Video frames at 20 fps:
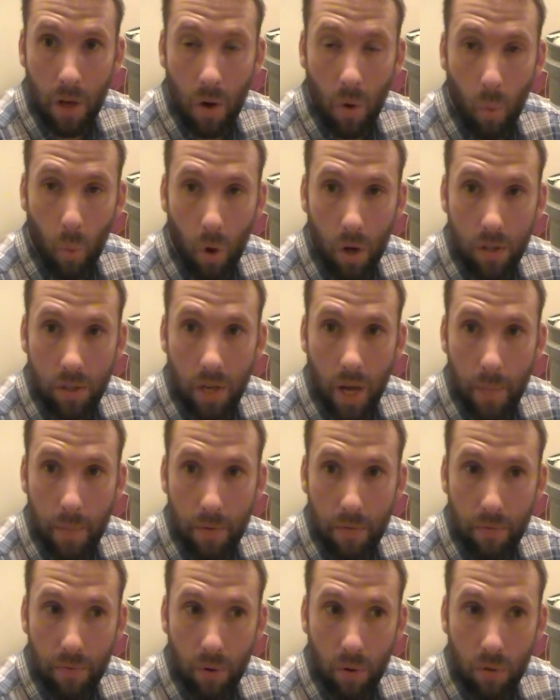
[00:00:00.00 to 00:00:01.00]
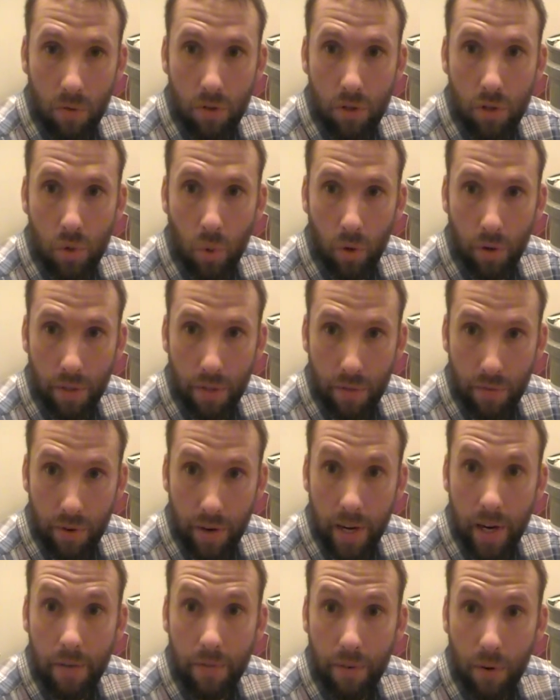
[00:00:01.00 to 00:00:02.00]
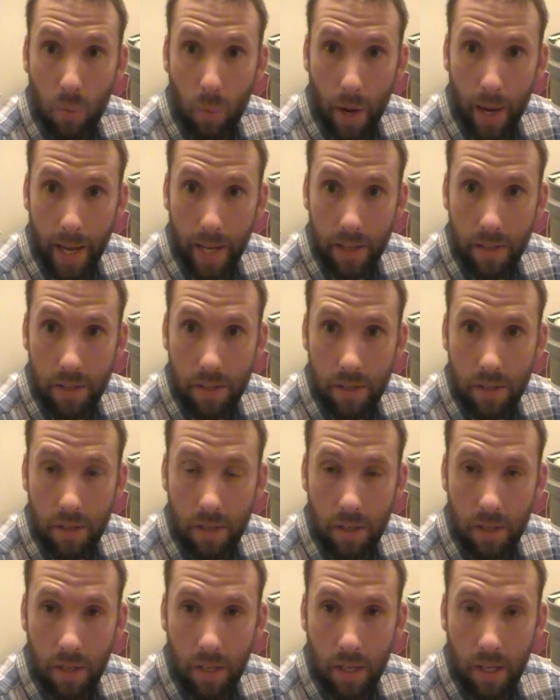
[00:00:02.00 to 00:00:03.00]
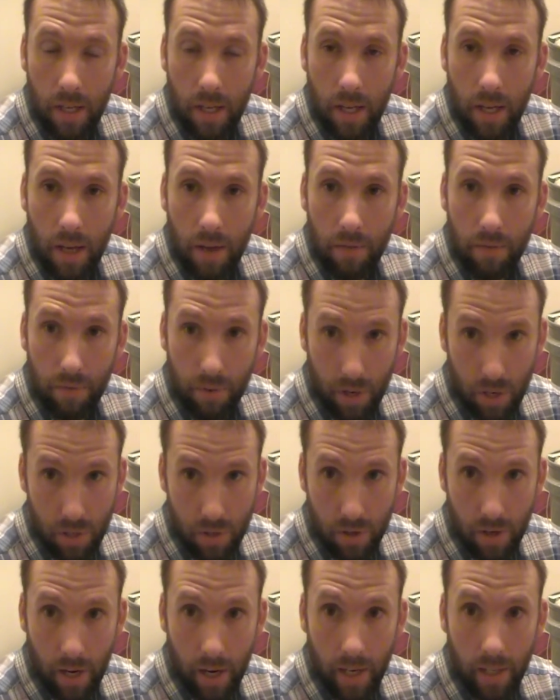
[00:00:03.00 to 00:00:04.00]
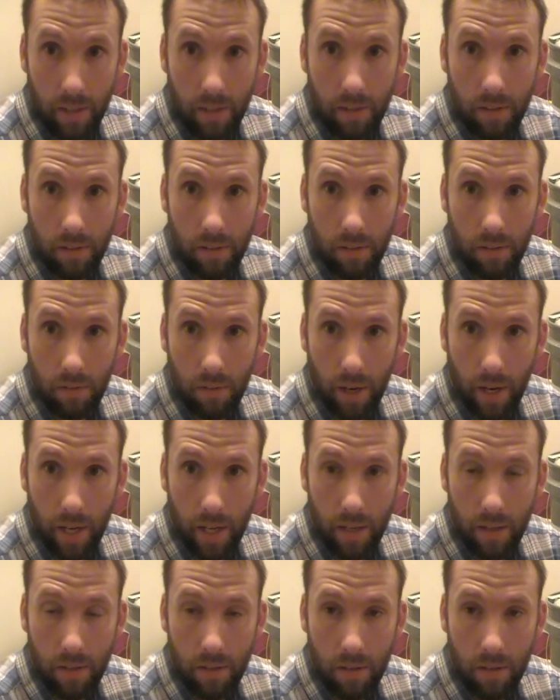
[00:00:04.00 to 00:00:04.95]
one type of food stored 3 different ways: freeze dried, right?